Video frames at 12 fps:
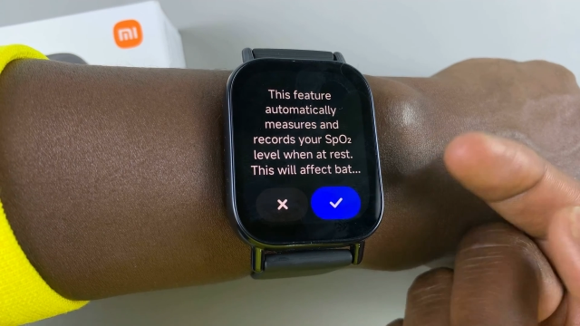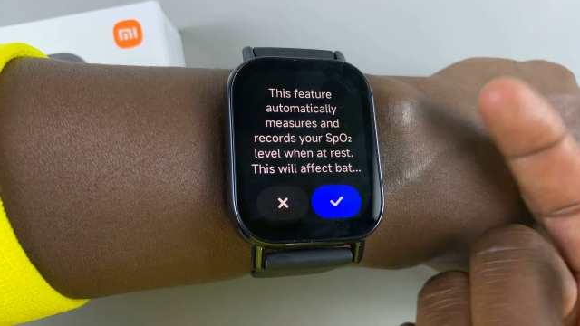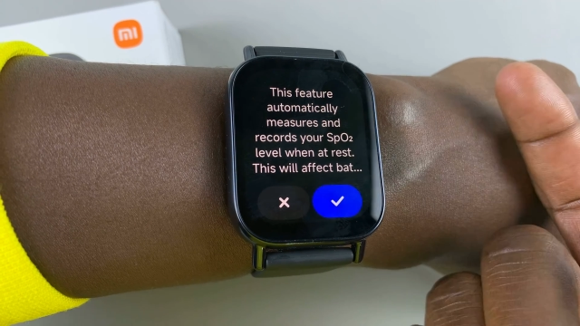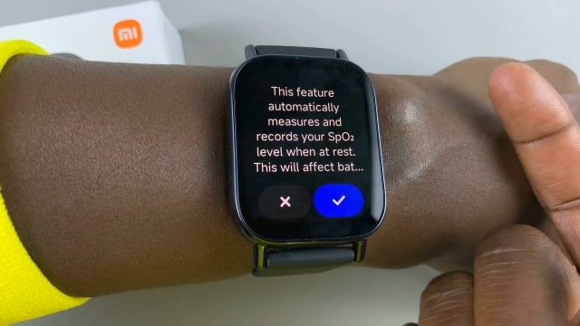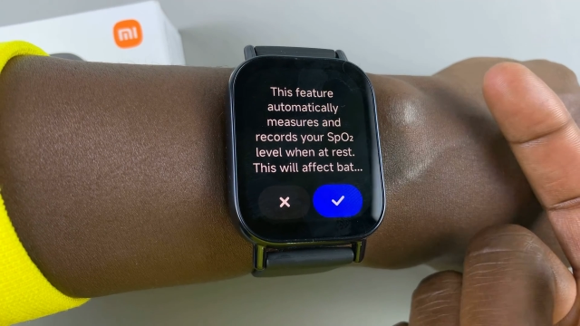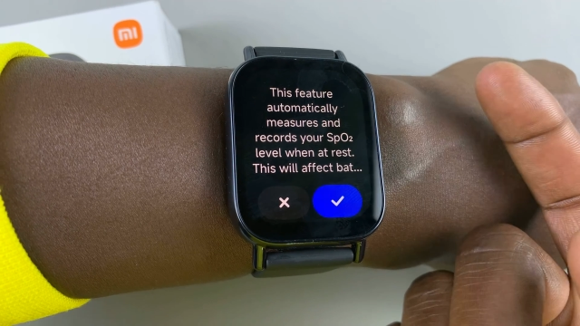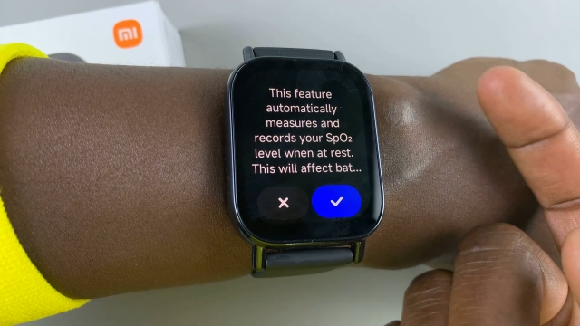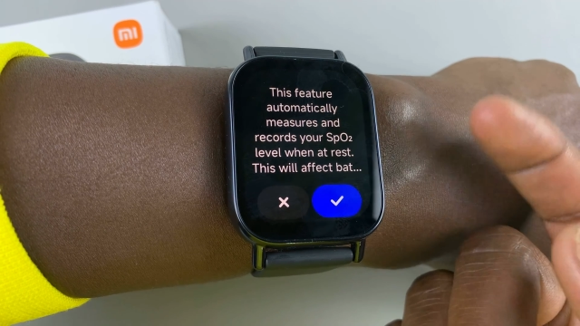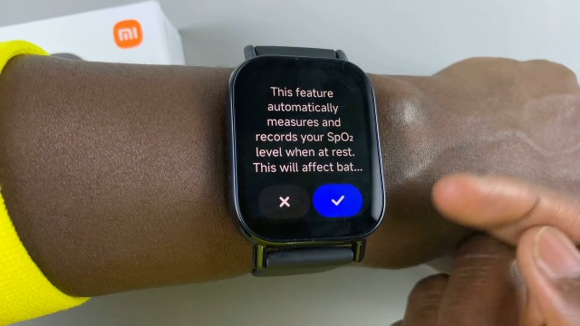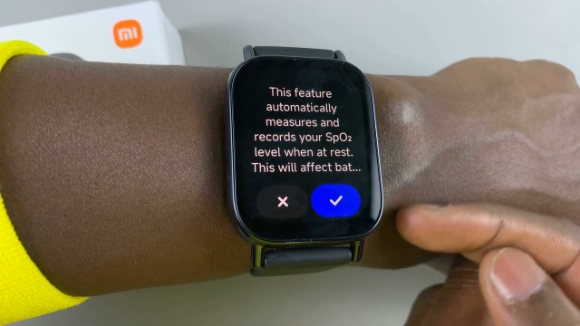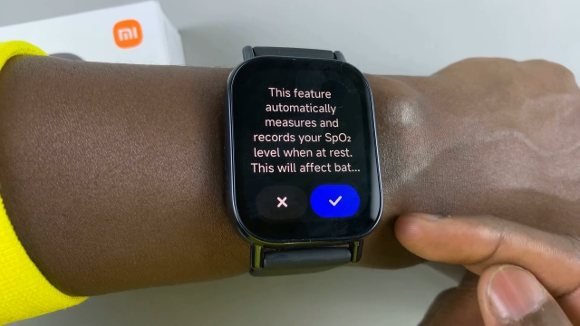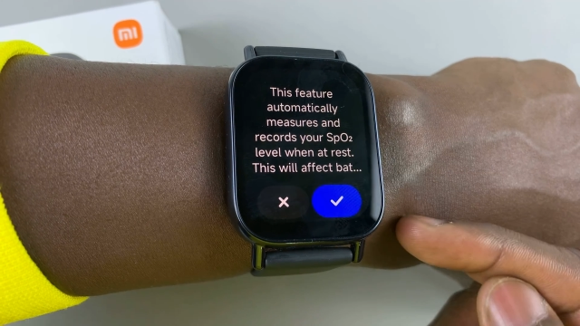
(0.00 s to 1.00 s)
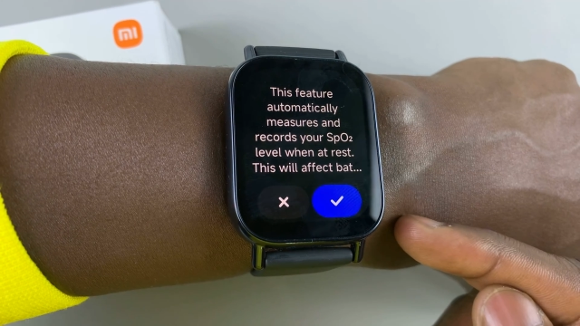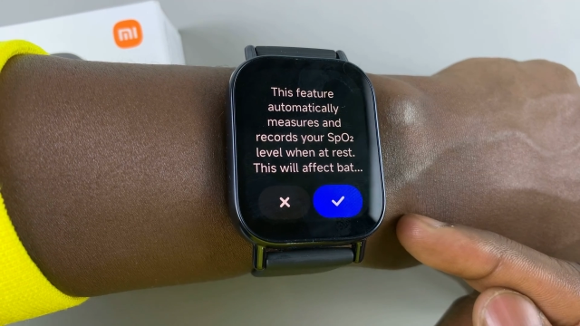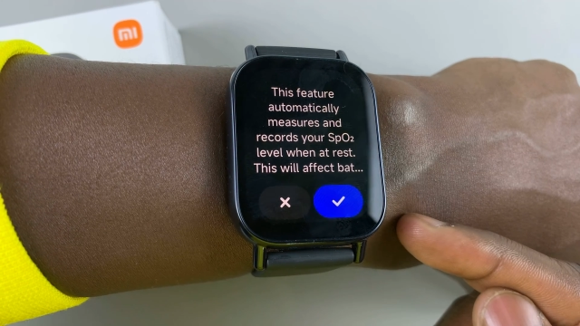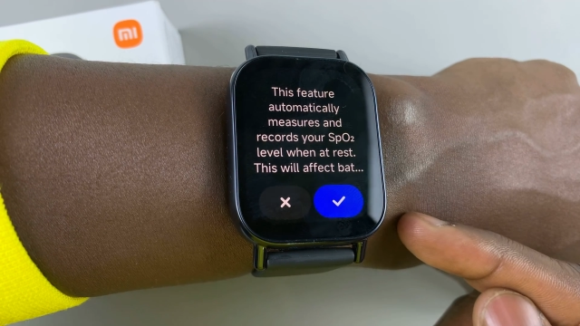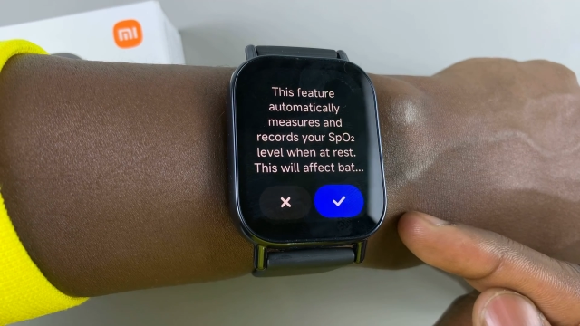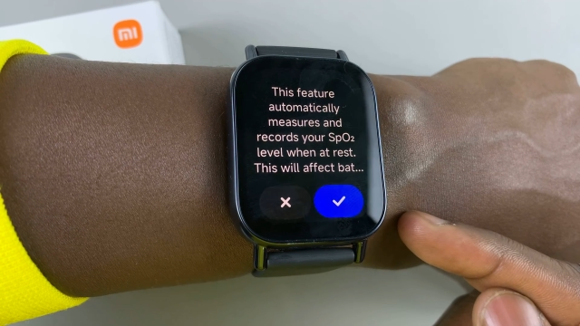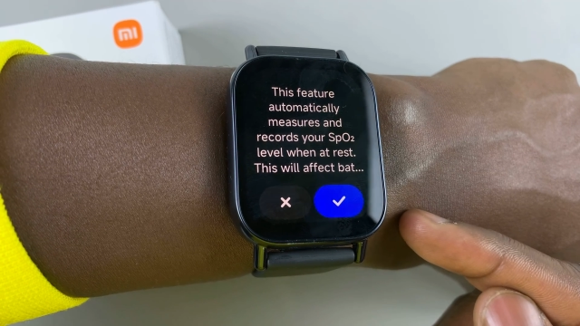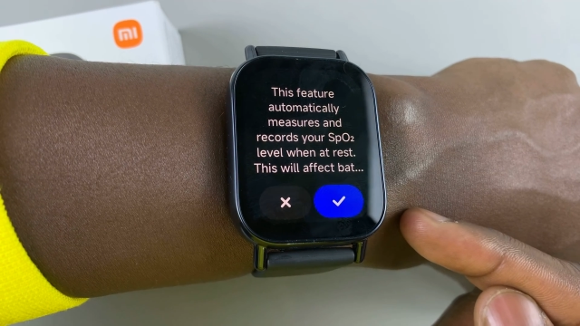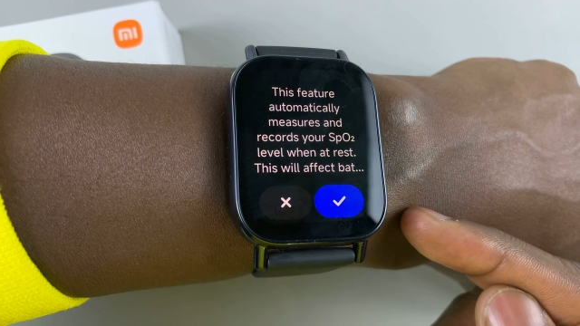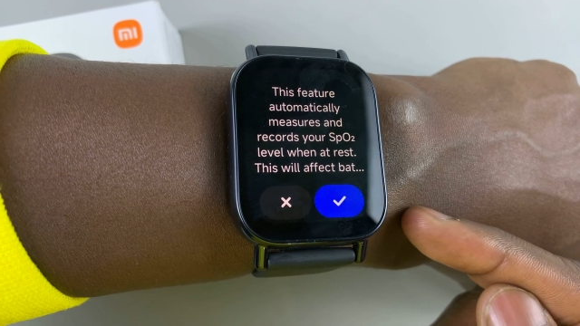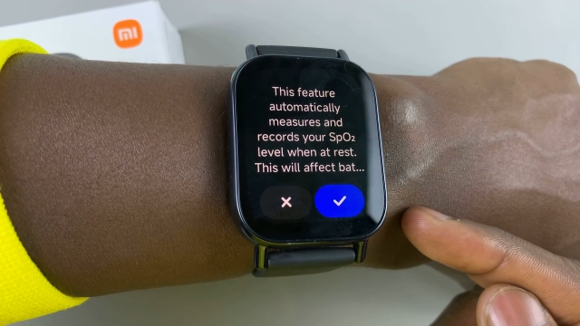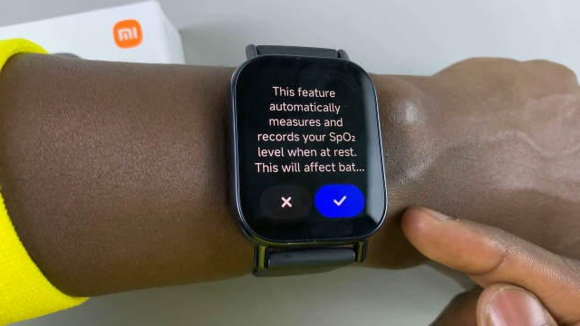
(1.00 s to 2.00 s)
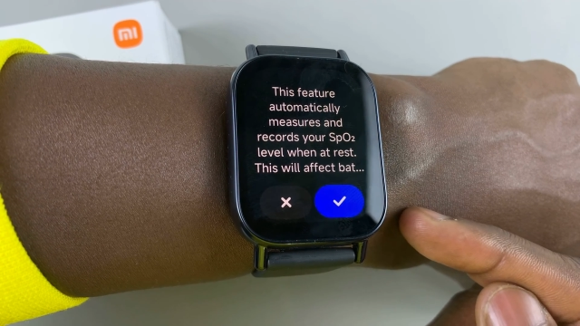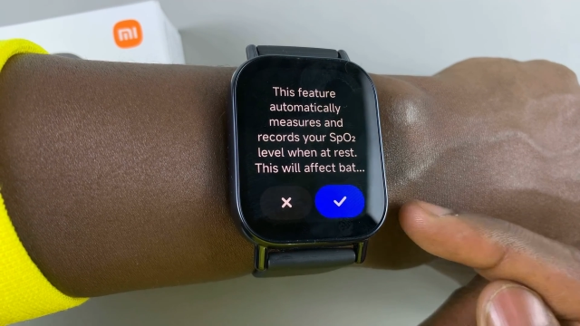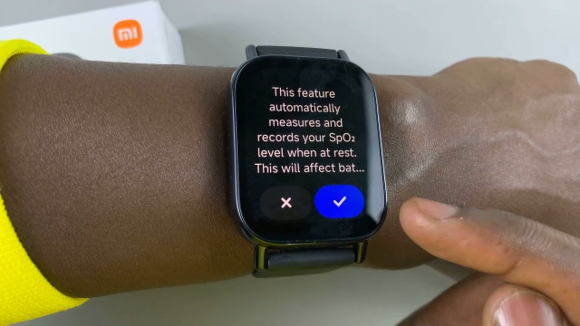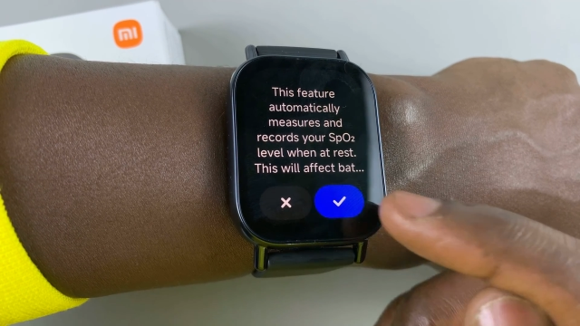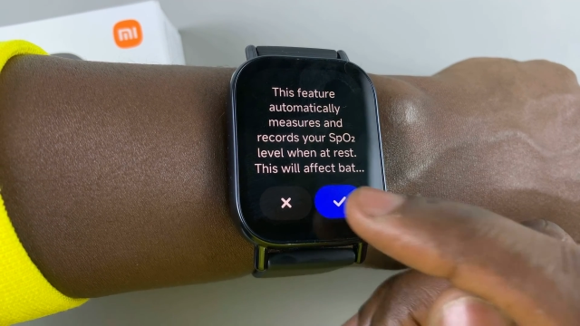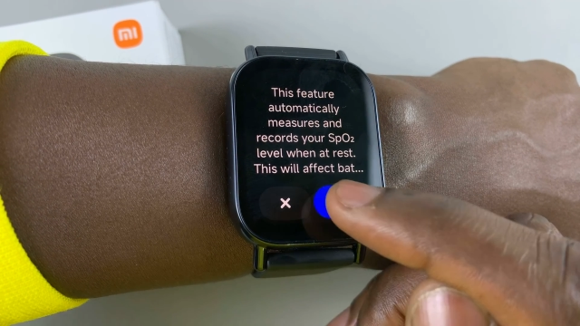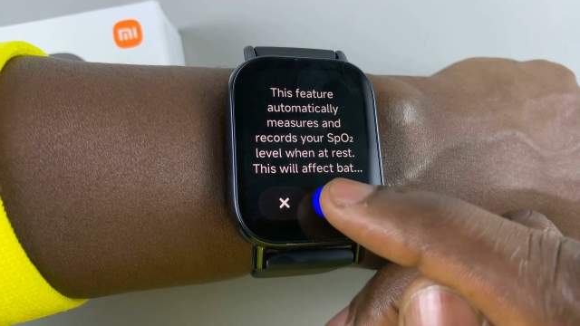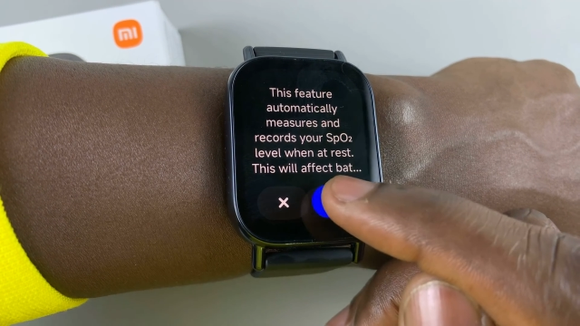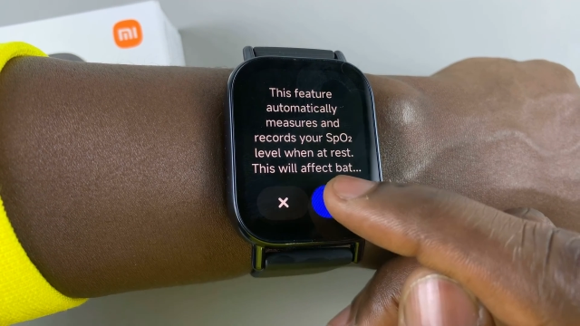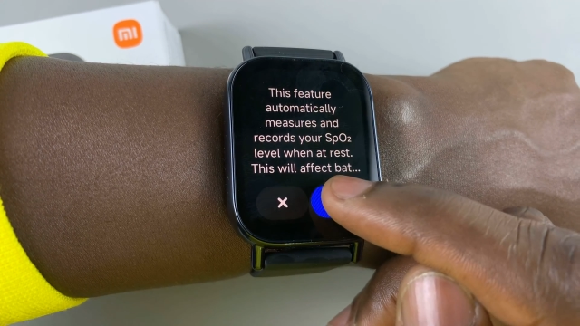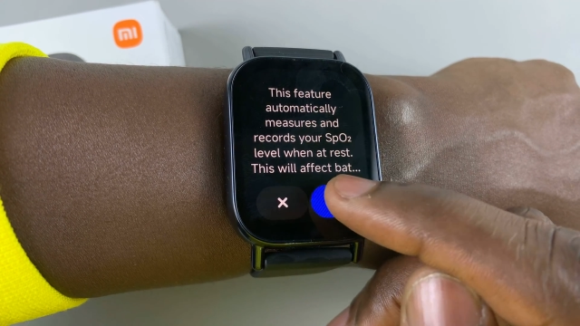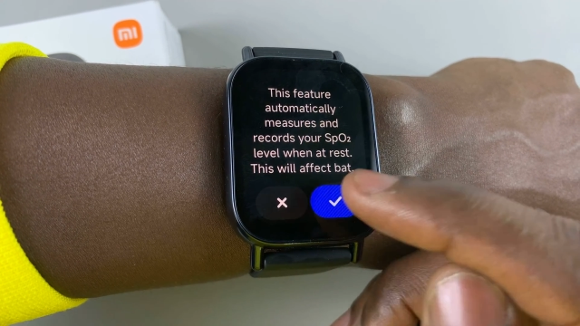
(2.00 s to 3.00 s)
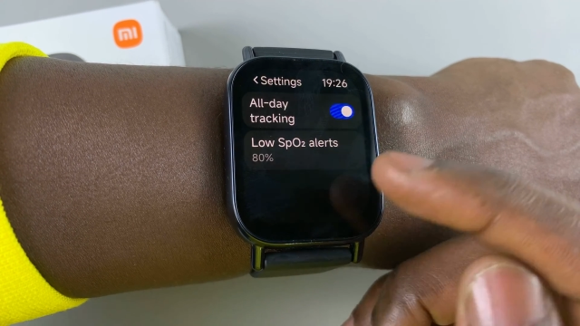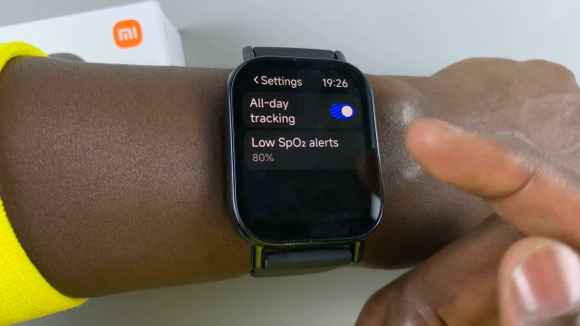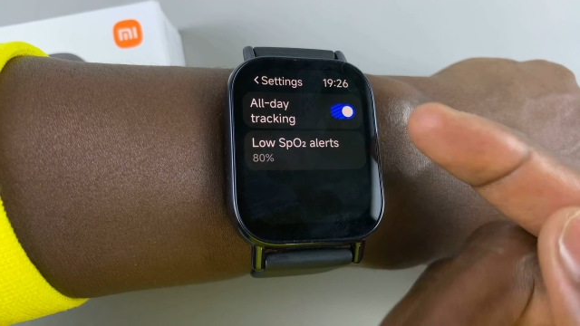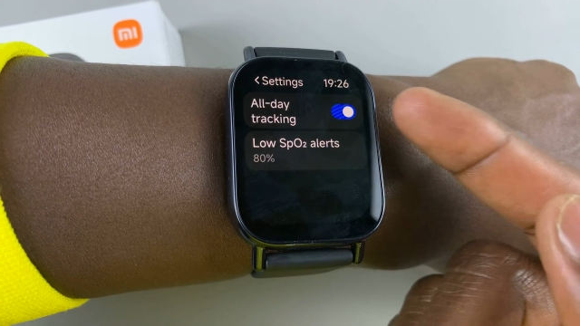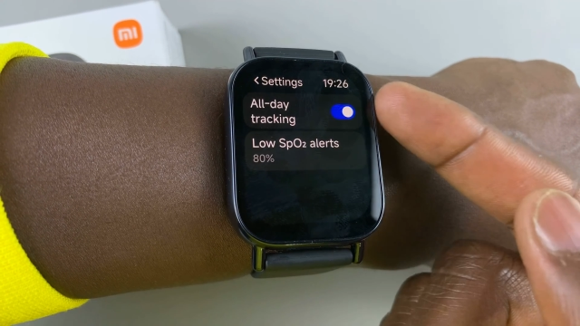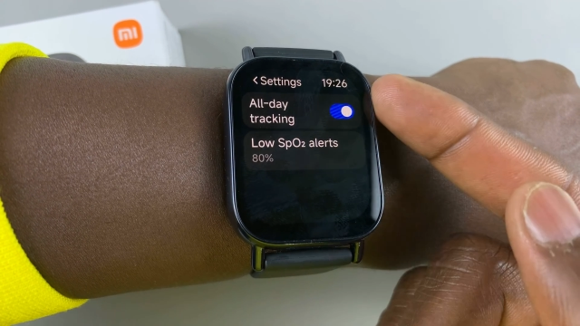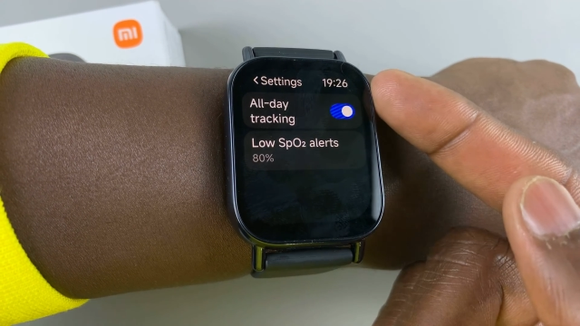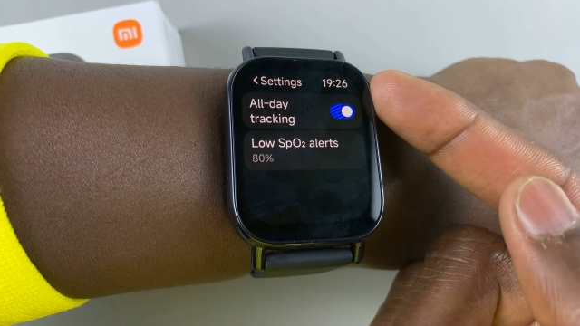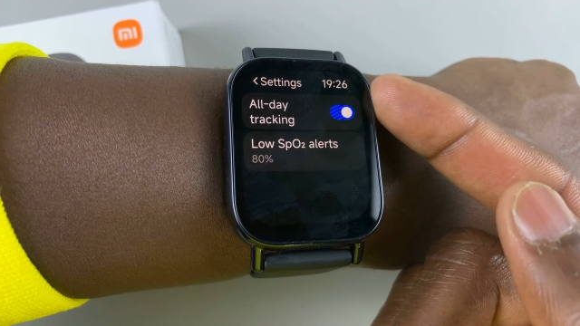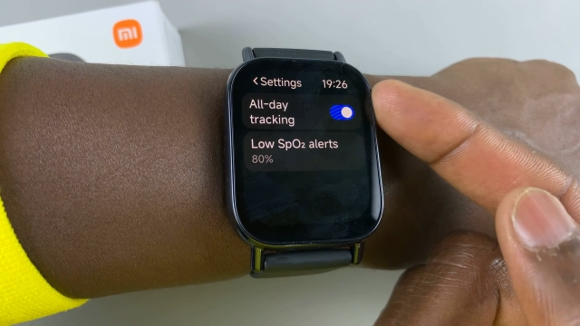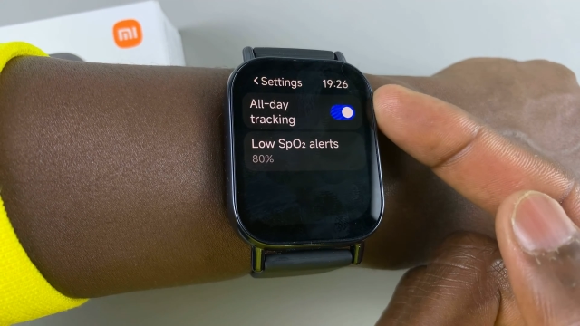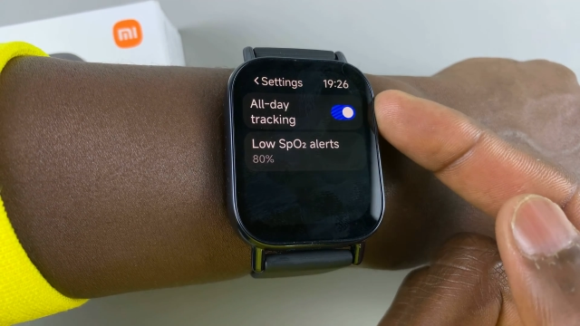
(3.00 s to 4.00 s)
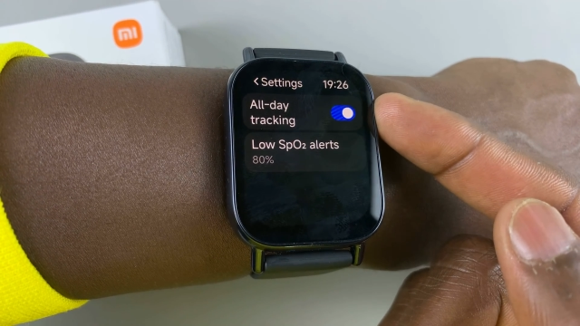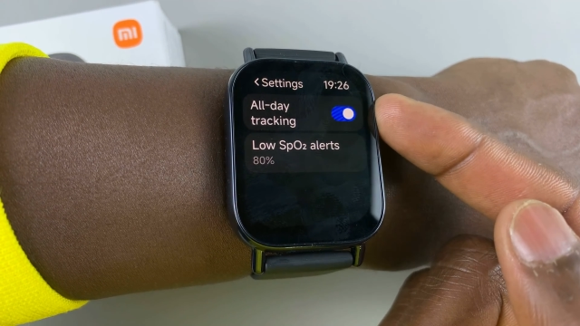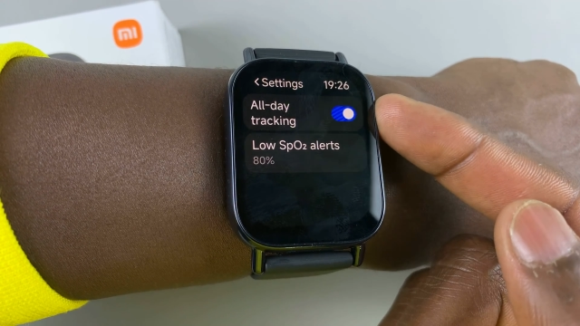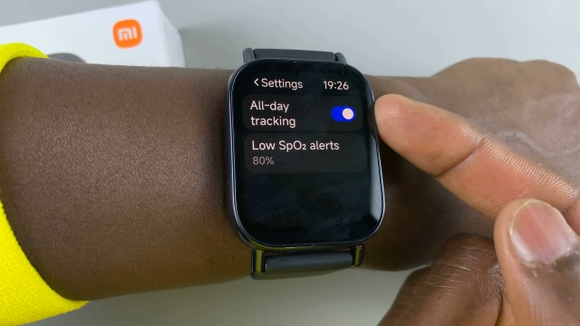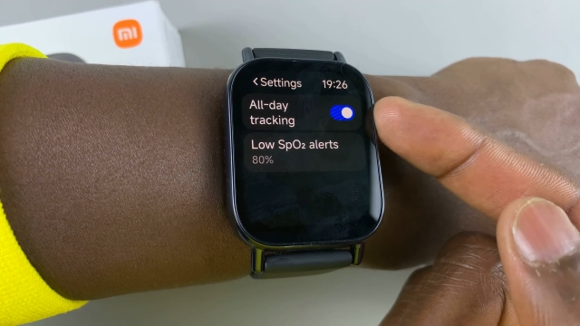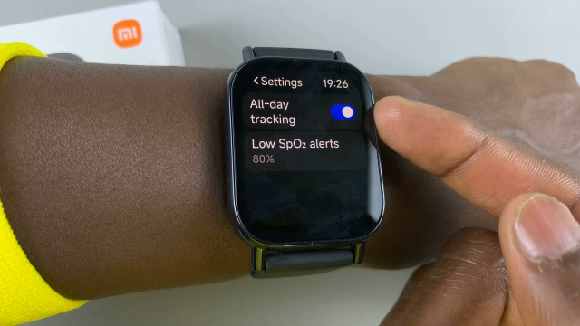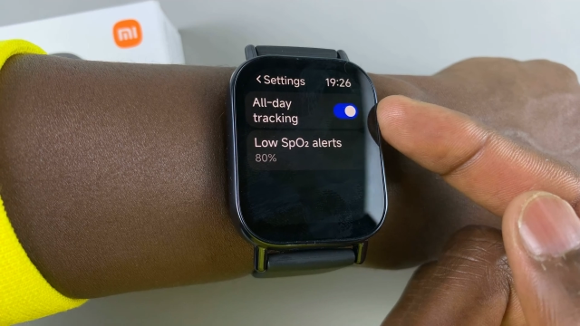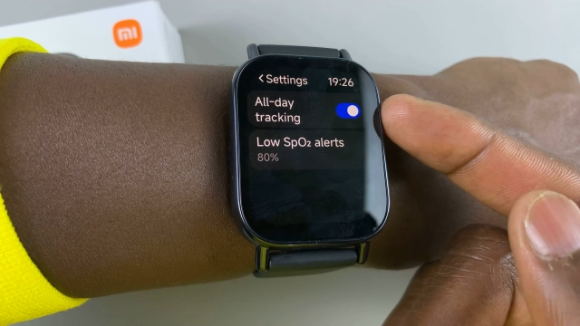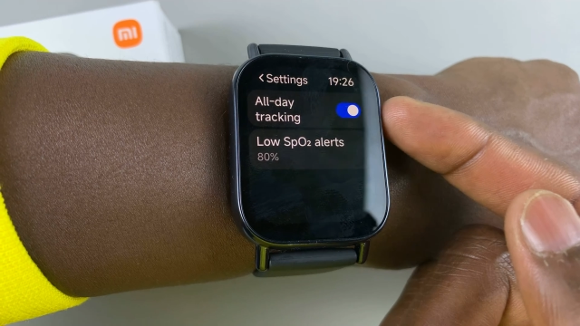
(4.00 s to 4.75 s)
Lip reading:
No face is visible, so there are no lips to read.